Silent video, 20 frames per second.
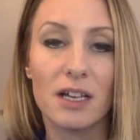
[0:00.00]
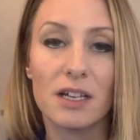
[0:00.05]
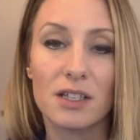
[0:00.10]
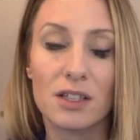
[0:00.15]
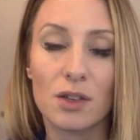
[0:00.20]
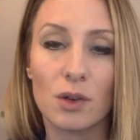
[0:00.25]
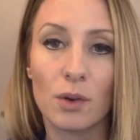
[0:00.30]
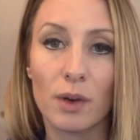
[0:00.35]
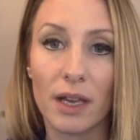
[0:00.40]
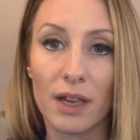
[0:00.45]

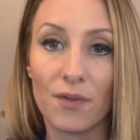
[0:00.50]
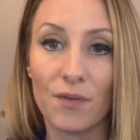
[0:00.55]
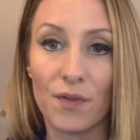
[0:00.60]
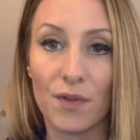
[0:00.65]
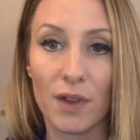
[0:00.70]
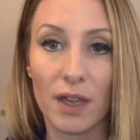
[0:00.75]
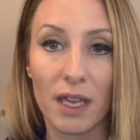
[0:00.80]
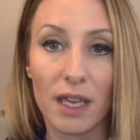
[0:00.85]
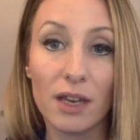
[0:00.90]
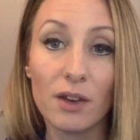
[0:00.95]
So, if
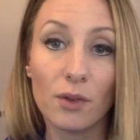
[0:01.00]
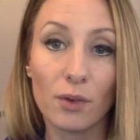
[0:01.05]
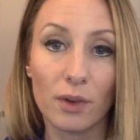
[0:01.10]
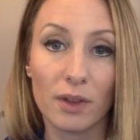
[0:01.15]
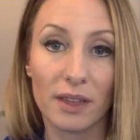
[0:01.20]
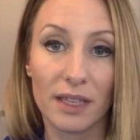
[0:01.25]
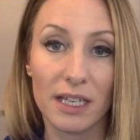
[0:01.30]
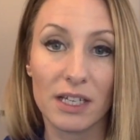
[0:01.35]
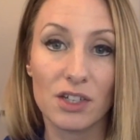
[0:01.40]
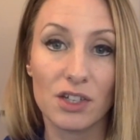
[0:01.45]
in a
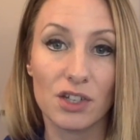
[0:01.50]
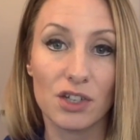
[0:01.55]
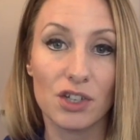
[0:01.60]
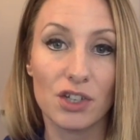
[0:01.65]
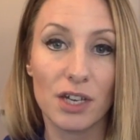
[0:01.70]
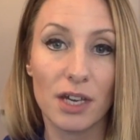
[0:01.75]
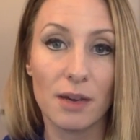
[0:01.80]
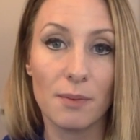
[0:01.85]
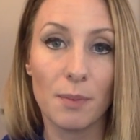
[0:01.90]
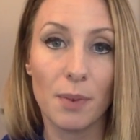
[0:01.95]

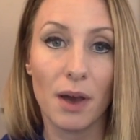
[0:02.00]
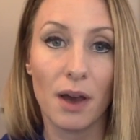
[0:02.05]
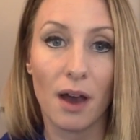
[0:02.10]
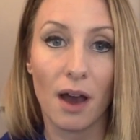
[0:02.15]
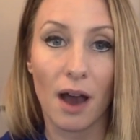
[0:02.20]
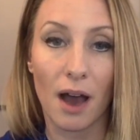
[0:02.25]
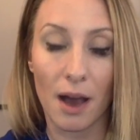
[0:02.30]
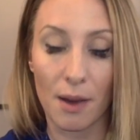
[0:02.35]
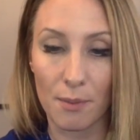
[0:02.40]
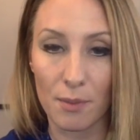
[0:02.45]
relationship,
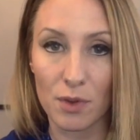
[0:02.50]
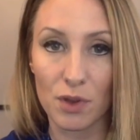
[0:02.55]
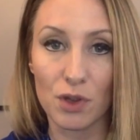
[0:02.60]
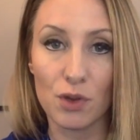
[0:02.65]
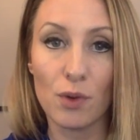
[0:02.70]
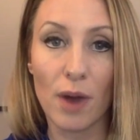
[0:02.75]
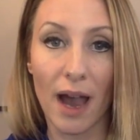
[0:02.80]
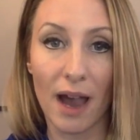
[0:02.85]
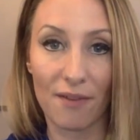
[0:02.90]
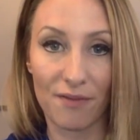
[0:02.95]
um,
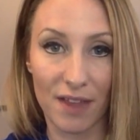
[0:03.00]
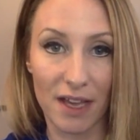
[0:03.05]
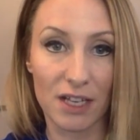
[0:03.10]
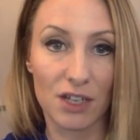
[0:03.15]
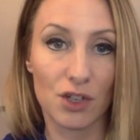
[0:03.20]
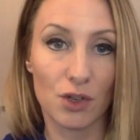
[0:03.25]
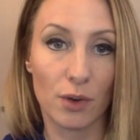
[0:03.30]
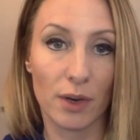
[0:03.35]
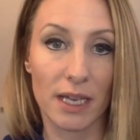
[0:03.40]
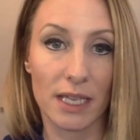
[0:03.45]
you have that
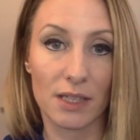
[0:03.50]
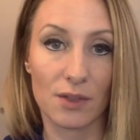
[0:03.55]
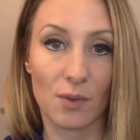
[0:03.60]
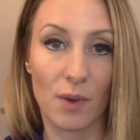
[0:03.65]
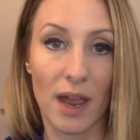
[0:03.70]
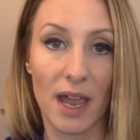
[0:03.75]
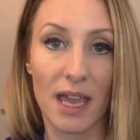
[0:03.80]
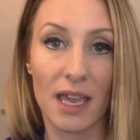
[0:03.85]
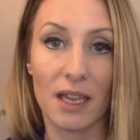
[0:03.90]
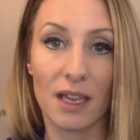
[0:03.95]
choice,
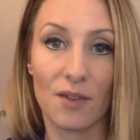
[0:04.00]
right?